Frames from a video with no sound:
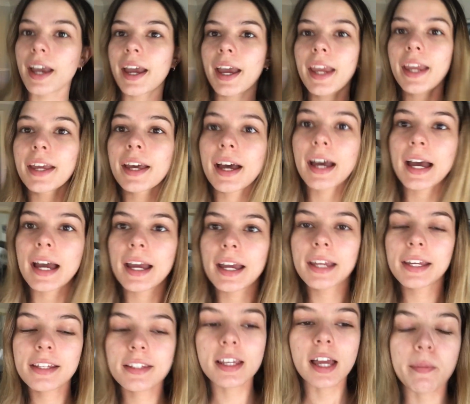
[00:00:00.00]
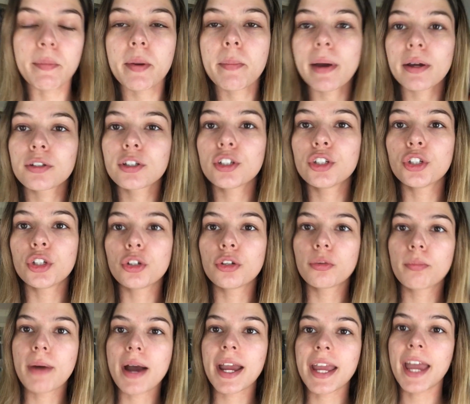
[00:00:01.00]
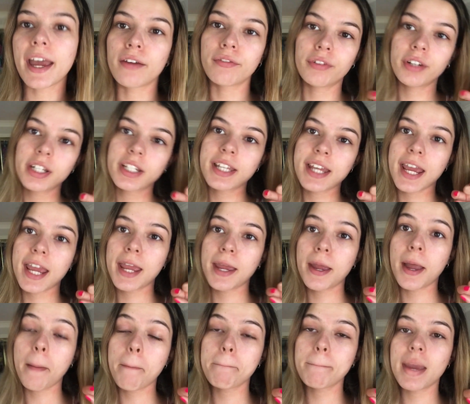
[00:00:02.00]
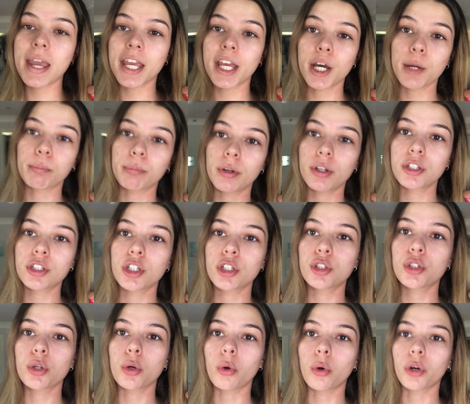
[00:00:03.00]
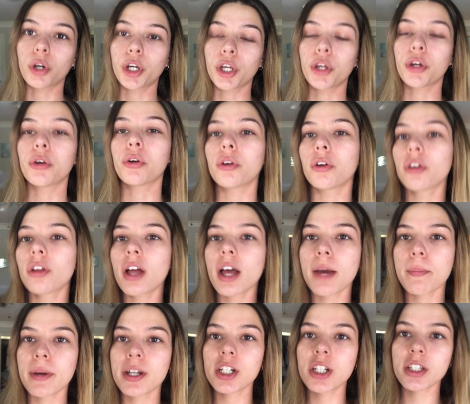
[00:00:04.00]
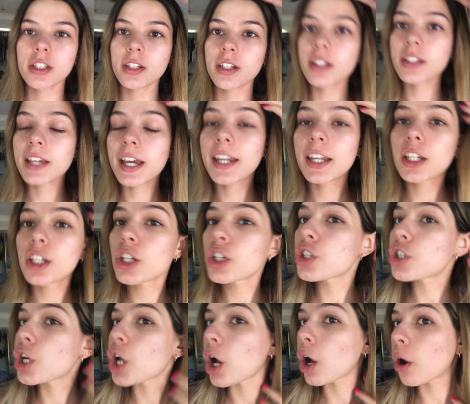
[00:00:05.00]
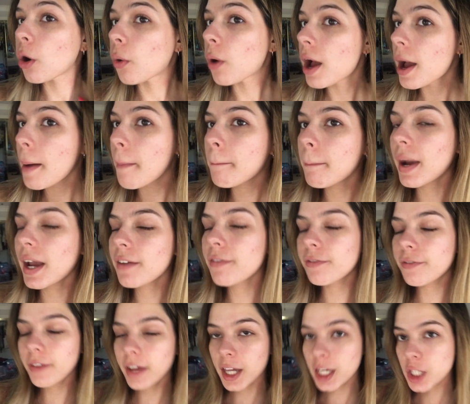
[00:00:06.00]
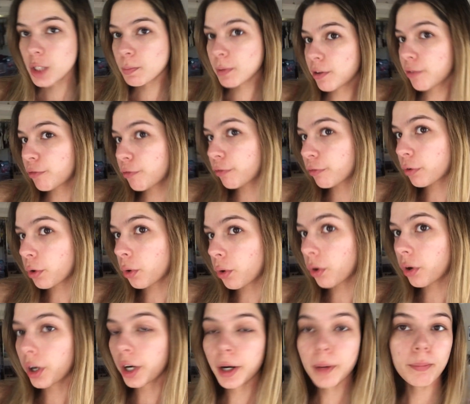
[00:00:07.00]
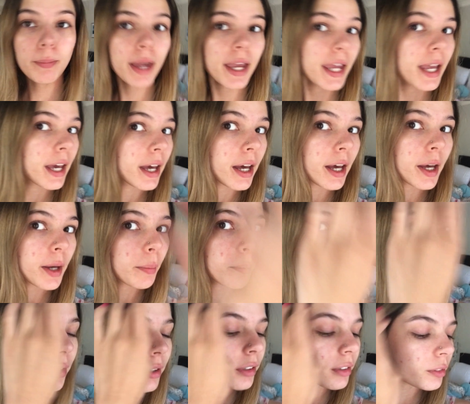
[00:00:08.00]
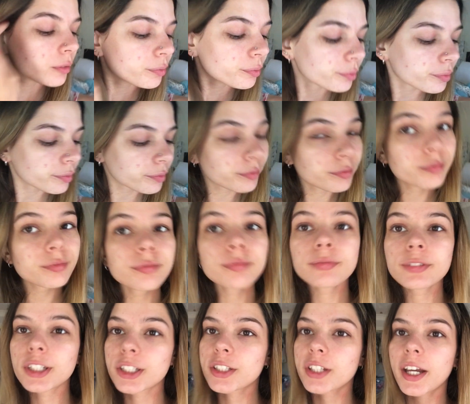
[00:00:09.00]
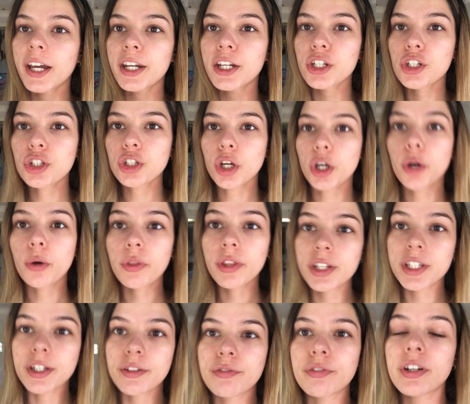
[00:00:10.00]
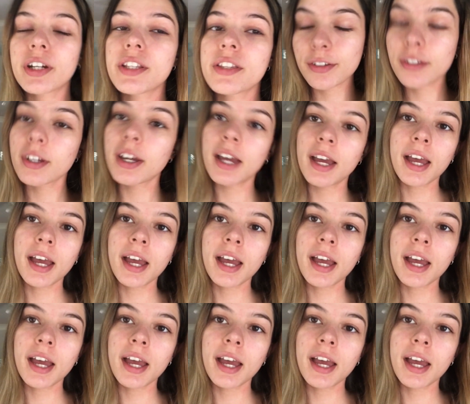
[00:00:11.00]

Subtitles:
Hey guys, I'm about to do my everyday makeup tutorial. I just decided to show my face before makeup, just to kind of show the difference.